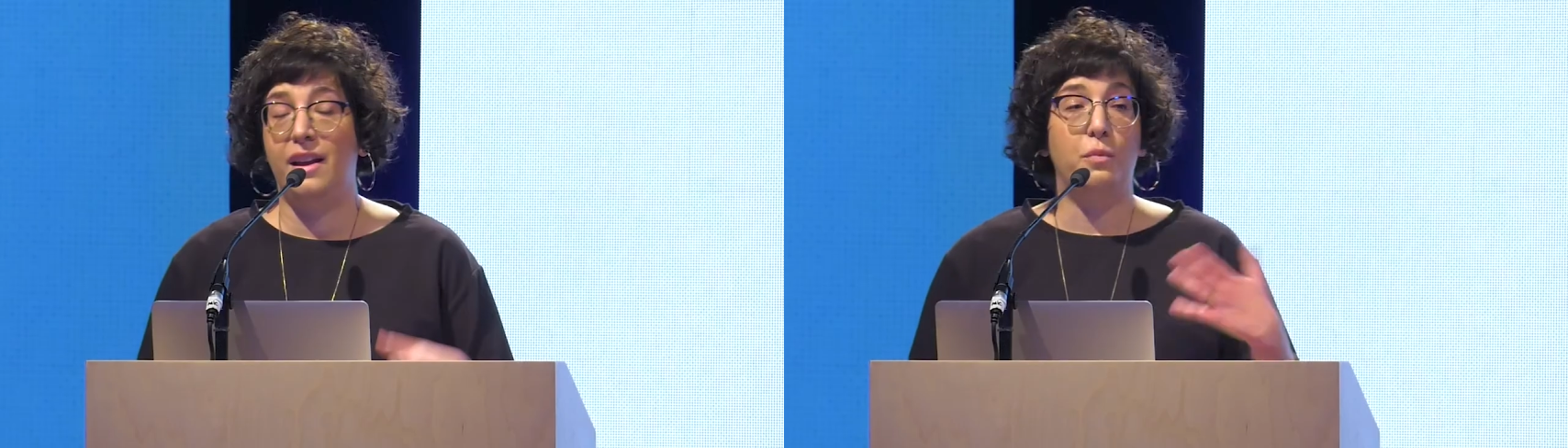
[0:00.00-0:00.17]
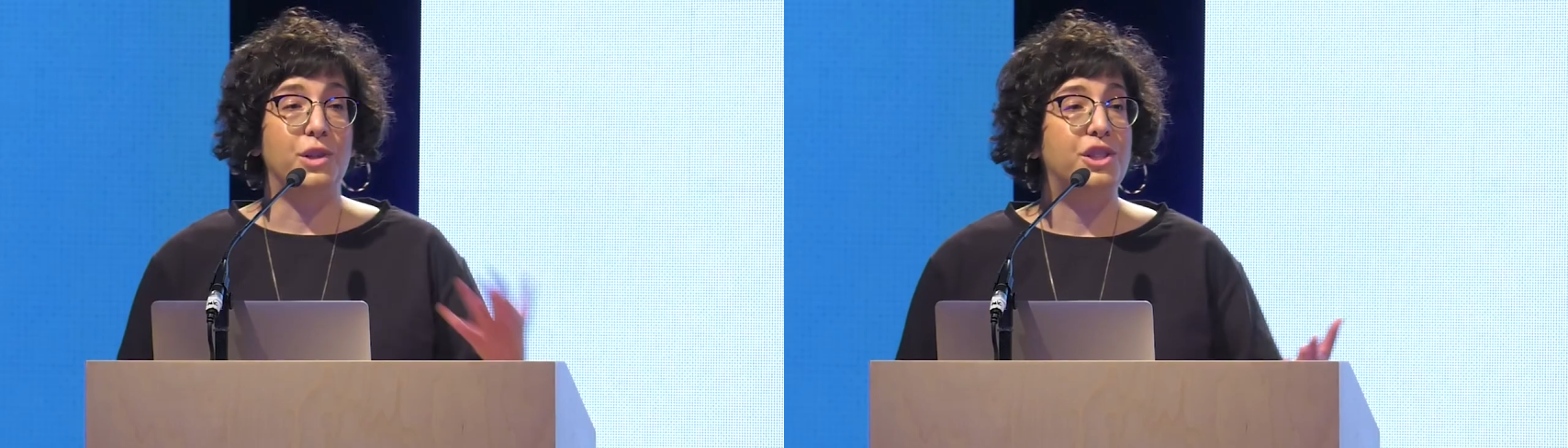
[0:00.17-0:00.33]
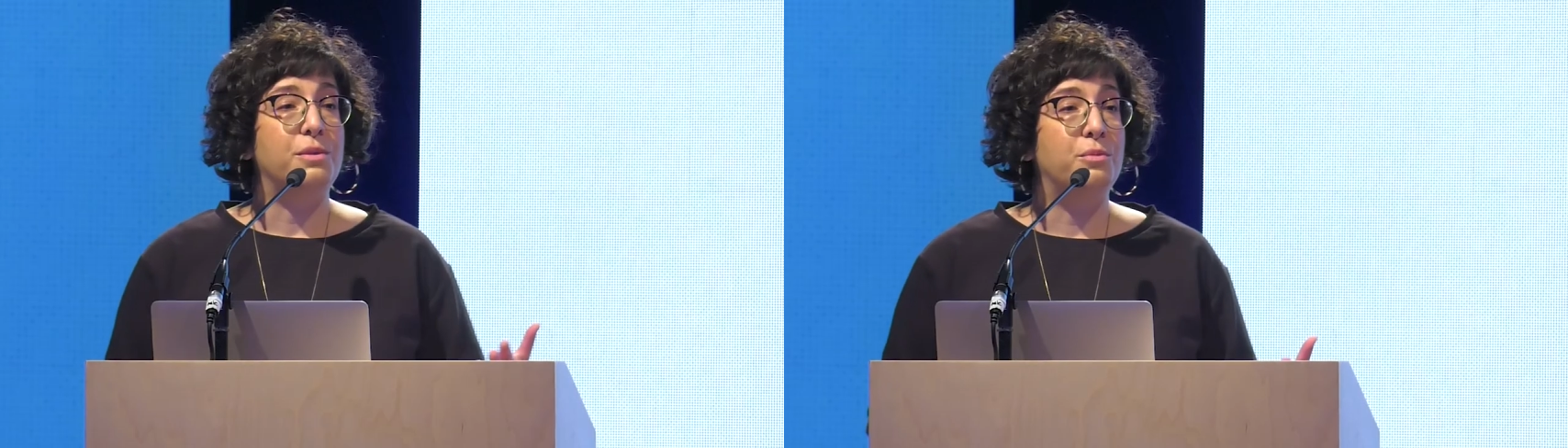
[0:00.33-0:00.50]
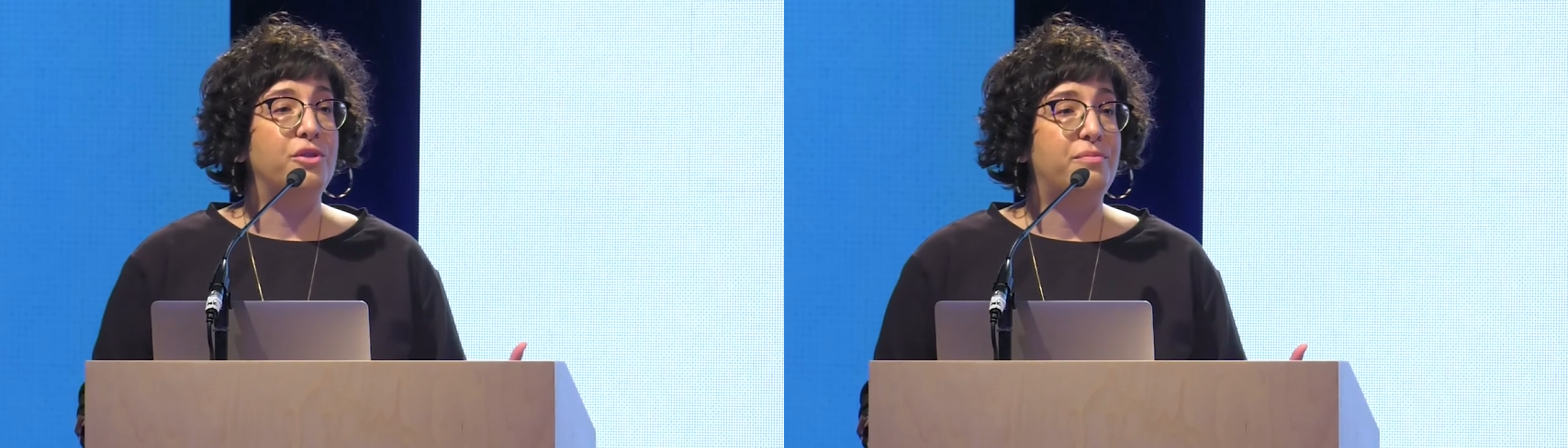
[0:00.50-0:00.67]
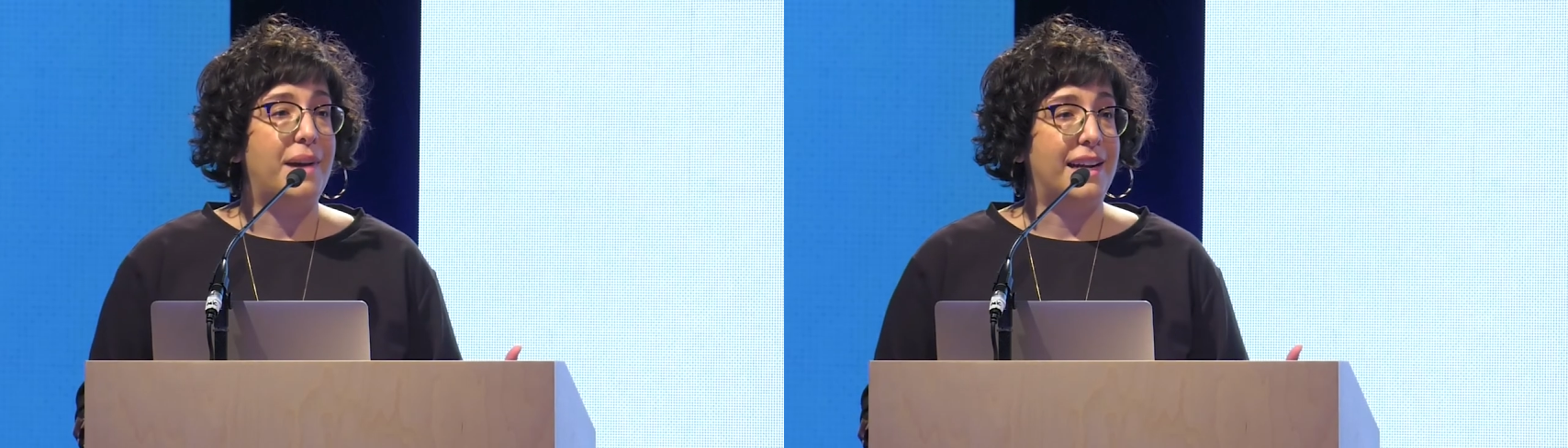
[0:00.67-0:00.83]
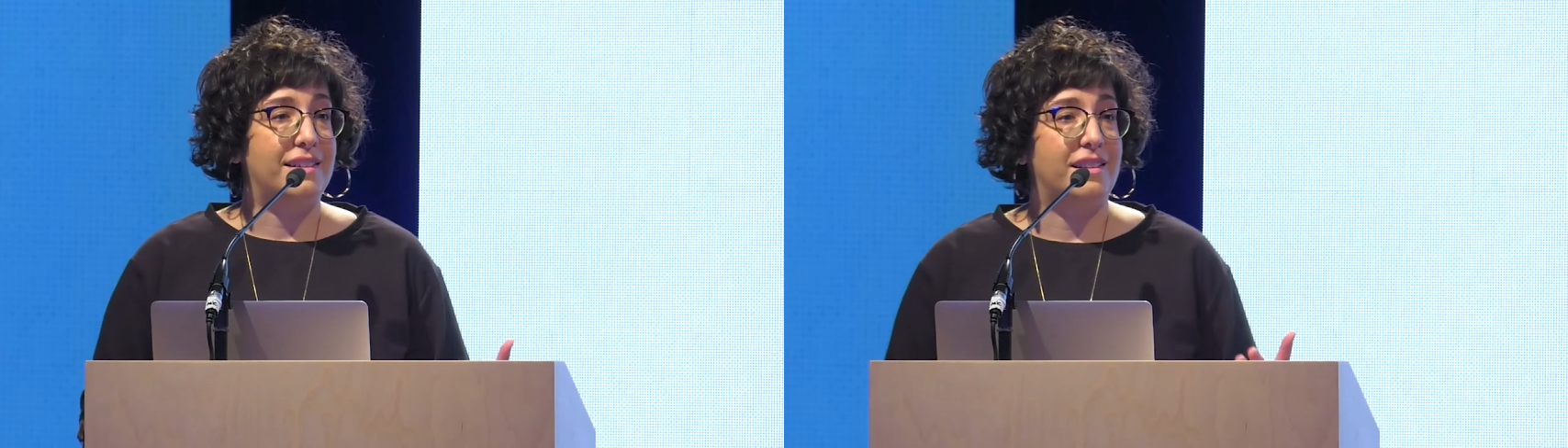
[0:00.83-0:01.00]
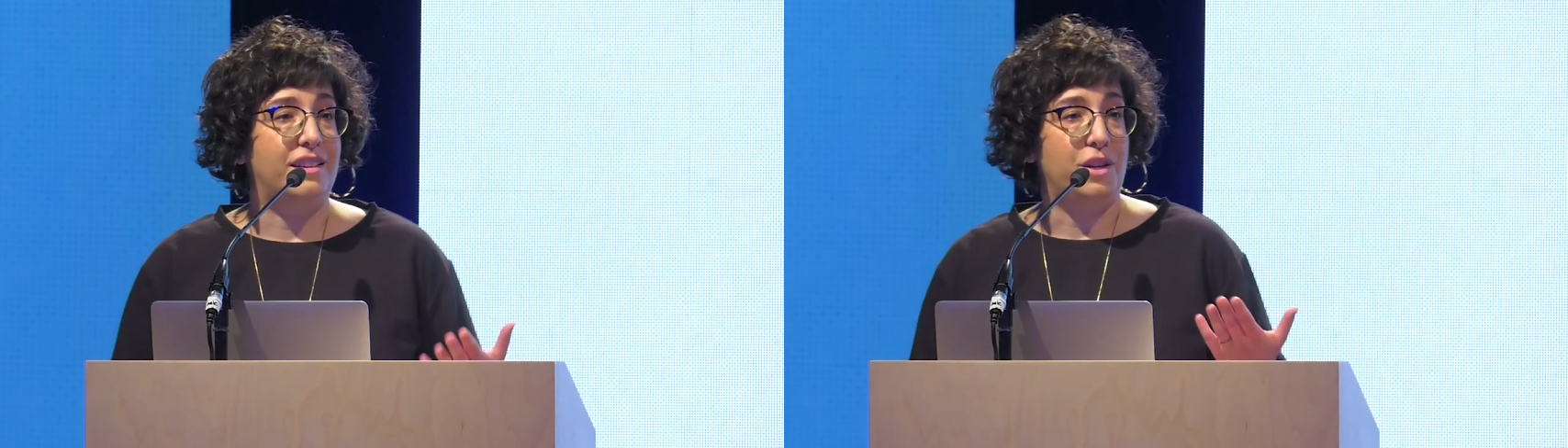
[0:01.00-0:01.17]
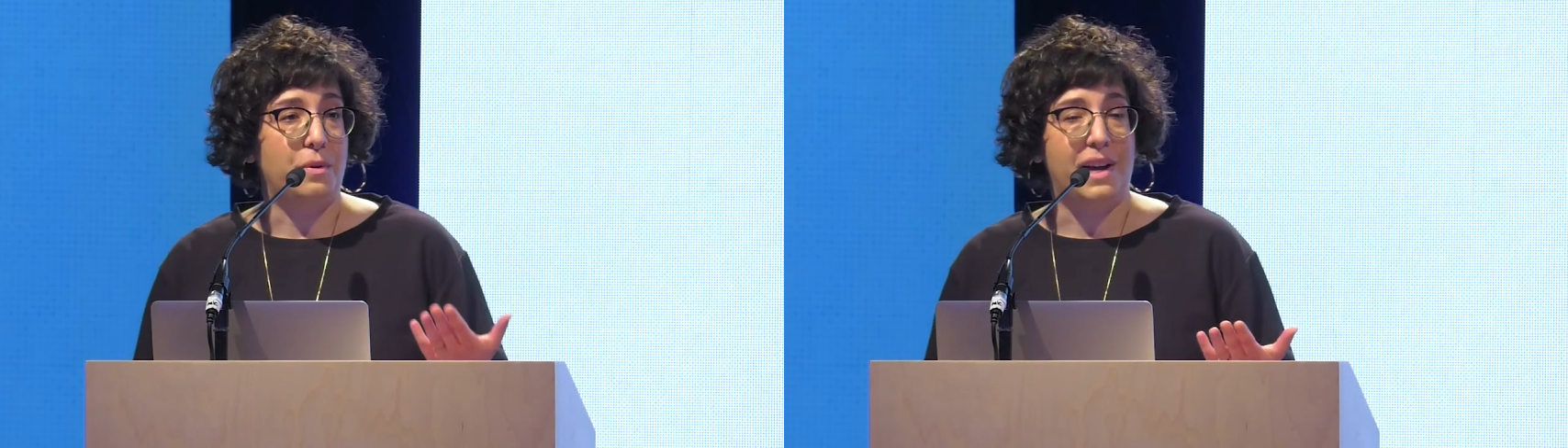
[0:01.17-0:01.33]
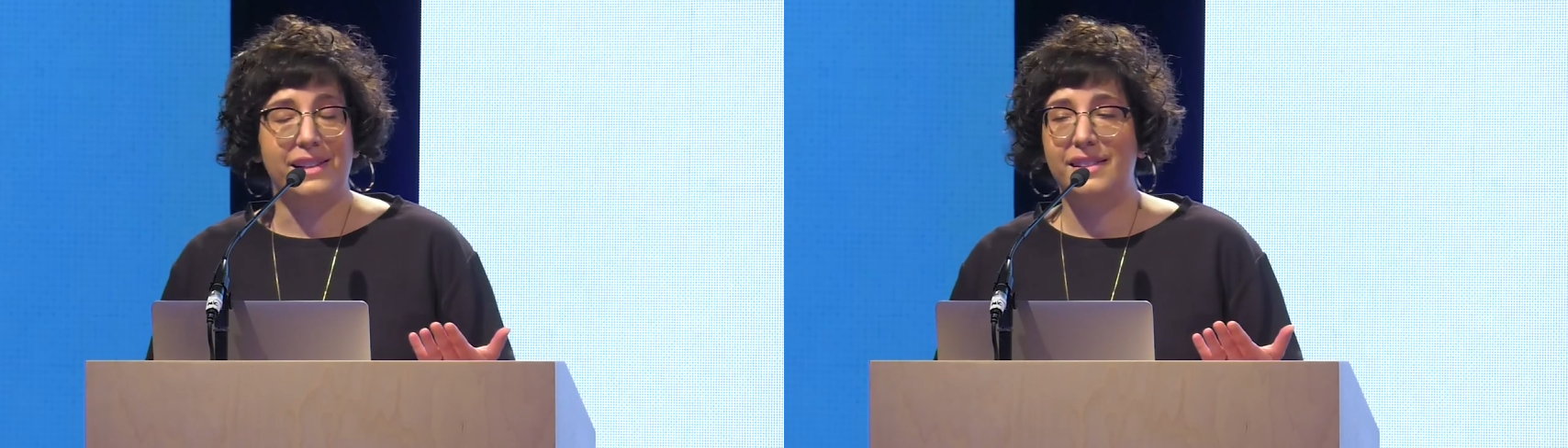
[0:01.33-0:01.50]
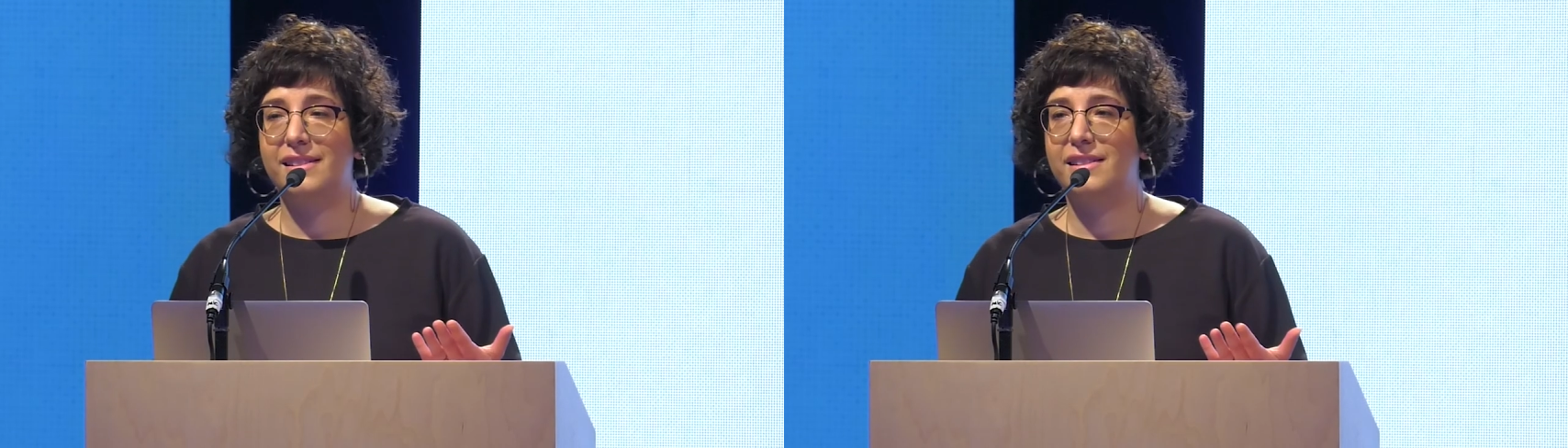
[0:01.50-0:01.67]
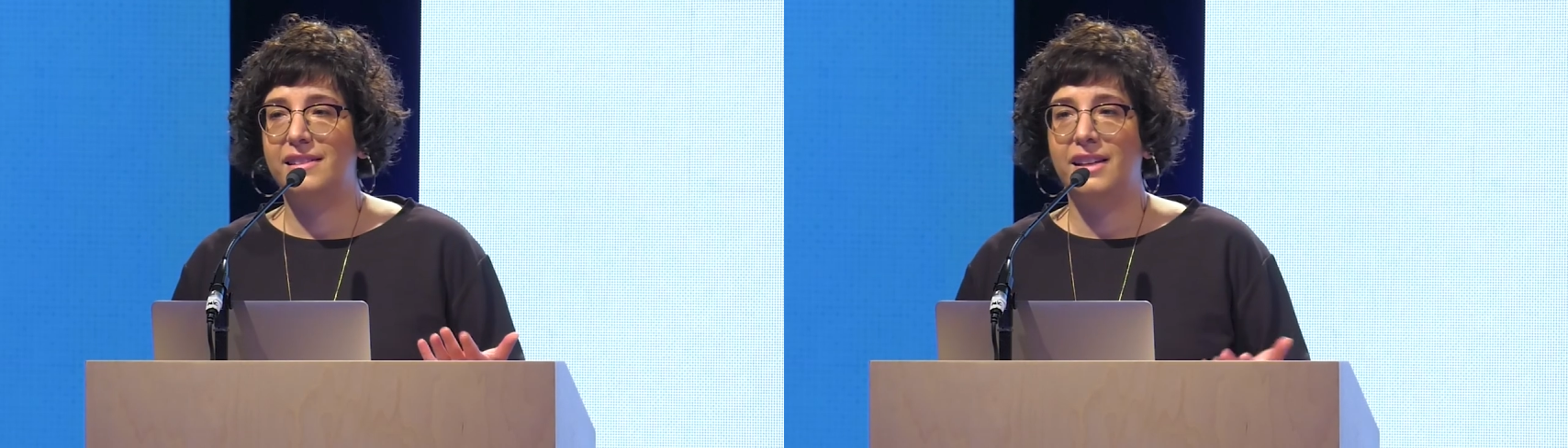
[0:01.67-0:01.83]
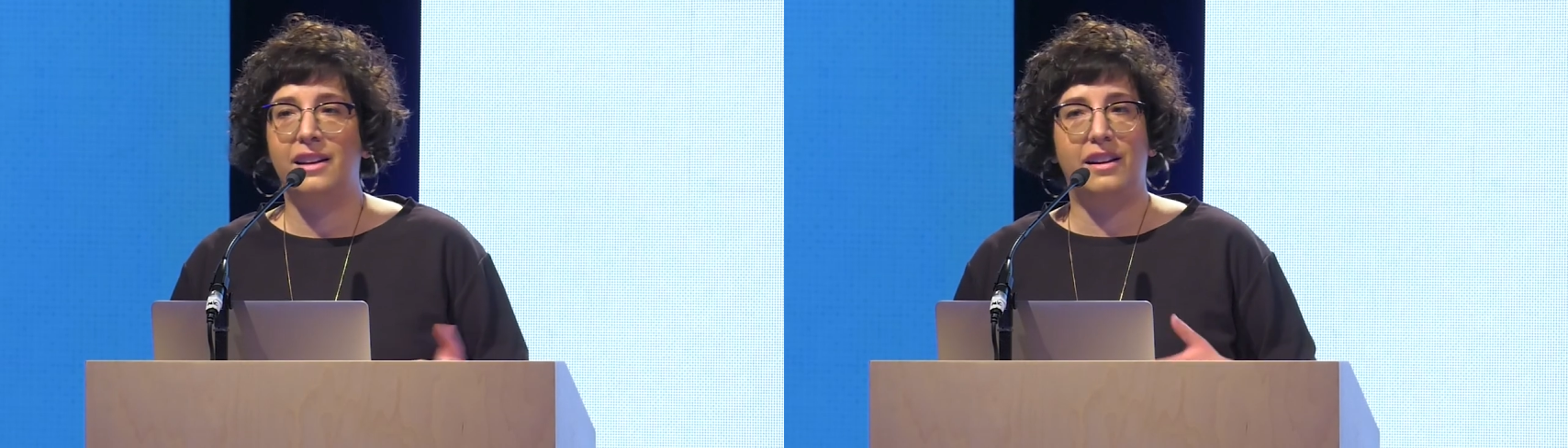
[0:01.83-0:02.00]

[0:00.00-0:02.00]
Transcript: When she moved back to the US,